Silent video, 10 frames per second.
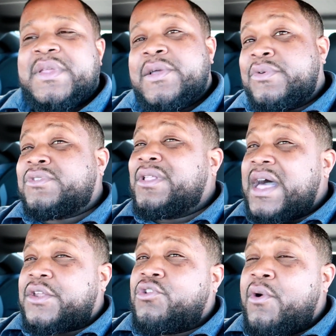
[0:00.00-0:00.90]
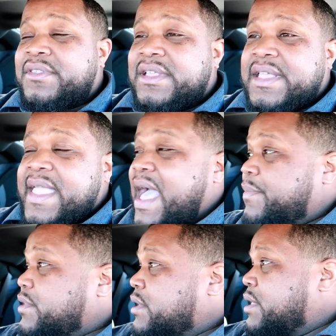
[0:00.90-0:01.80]
I mean, there was still a lot of noise in the
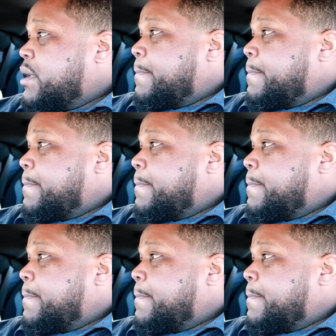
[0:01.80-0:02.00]
cabin,